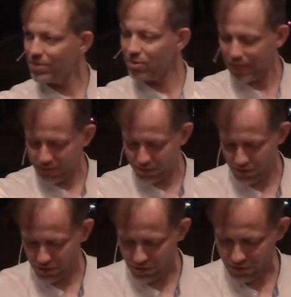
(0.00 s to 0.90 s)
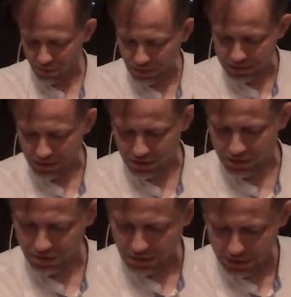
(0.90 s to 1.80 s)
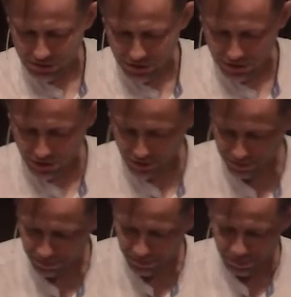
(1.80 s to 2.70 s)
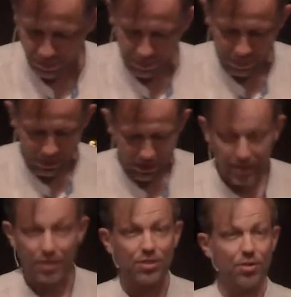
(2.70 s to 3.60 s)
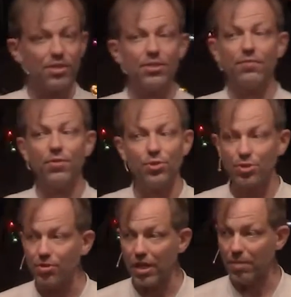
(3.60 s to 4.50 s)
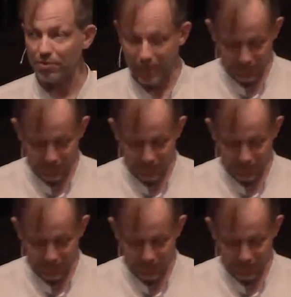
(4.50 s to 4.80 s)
to taste Jesus, to meet Jesus, to hear Jesus. So this is the first story about